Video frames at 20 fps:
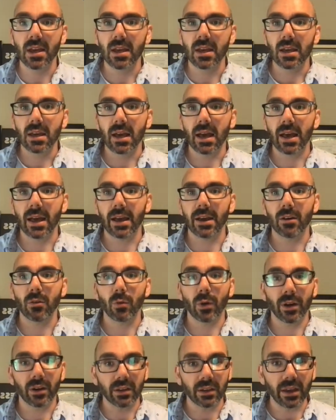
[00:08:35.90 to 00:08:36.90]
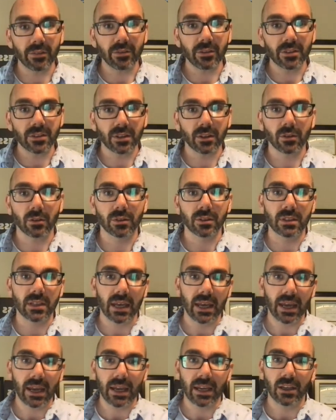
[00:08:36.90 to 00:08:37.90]
Uh, where every single
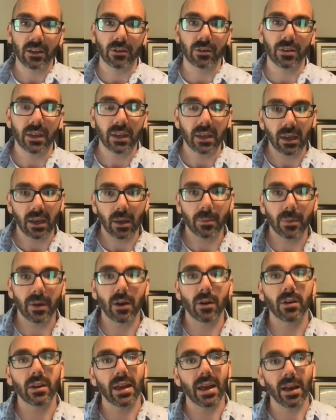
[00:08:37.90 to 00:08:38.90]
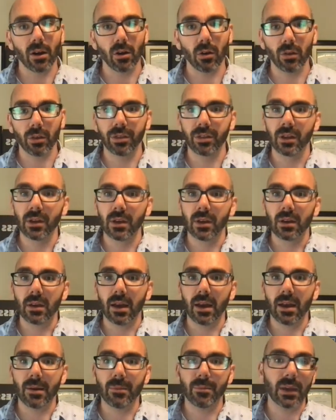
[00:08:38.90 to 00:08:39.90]
day you're thinking about health
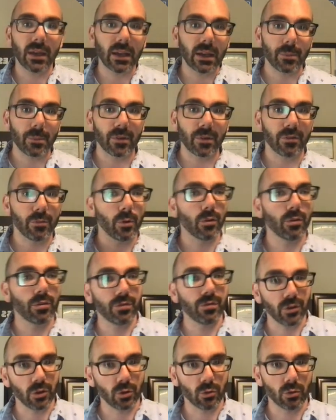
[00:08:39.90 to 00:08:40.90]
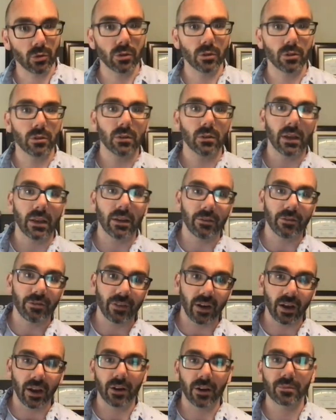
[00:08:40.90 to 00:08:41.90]
uh, made up of both fuel and
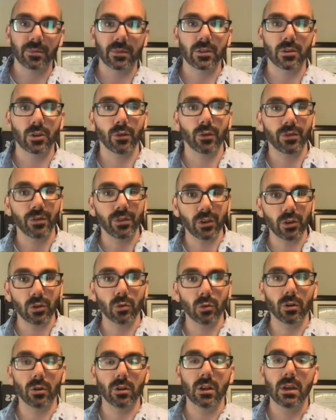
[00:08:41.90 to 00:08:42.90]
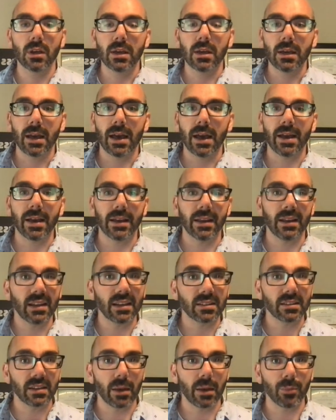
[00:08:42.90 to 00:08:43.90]
fire. So, fuel, uh, an
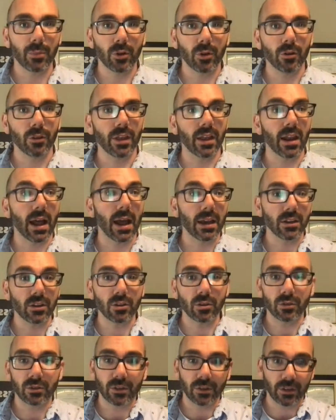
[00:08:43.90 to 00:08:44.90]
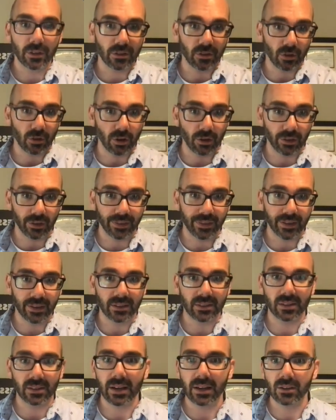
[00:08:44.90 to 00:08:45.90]
example that I do, so these are all the
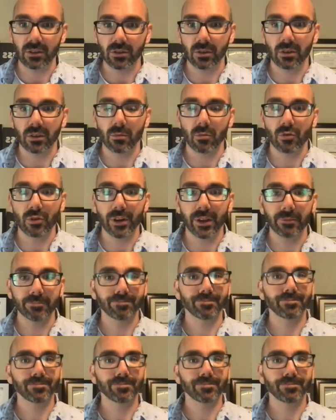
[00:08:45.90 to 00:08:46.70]
things that I do in the morning,